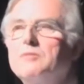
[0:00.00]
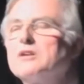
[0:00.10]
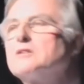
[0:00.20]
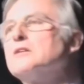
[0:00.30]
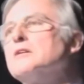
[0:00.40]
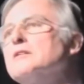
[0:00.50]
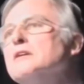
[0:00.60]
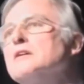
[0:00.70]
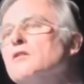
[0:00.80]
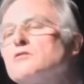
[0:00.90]
But
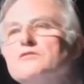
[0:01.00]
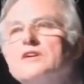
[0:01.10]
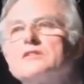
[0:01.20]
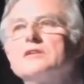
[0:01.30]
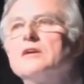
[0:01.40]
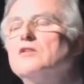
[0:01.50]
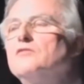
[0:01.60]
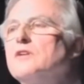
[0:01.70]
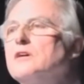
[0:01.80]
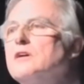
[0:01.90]
the controversy
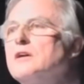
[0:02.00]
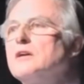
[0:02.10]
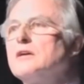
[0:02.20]
over